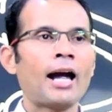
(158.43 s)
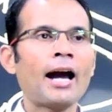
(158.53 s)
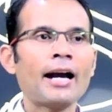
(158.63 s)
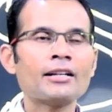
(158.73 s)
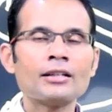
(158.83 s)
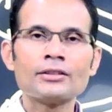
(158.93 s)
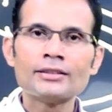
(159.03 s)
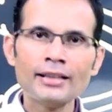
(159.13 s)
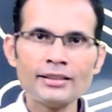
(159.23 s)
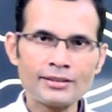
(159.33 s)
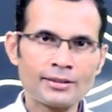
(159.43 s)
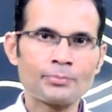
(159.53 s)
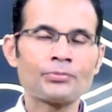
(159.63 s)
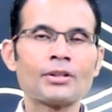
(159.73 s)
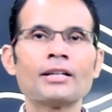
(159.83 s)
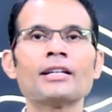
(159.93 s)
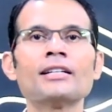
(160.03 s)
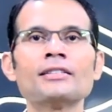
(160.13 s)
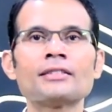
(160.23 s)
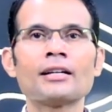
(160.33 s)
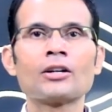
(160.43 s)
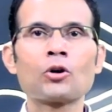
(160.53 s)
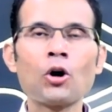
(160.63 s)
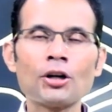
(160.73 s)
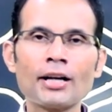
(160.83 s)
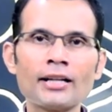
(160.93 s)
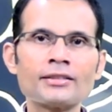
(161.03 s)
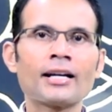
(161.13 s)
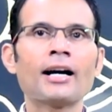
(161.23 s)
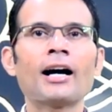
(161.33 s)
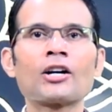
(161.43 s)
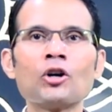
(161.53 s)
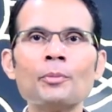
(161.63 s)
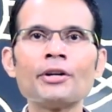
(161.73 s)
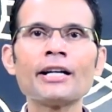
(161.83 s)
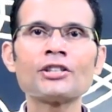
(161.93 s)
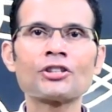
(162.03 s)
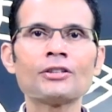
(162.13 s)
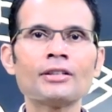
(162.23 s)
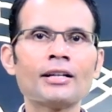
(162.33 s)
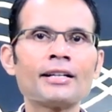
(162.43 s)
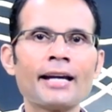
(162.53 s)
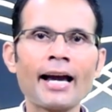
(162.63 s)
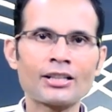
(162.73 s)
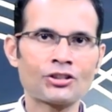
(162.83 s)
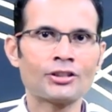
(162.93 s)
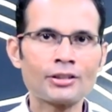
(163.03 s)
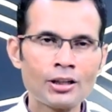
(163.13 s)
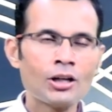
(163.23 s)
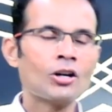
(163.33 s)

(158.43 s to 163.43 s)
and this is called as accommodation reaction,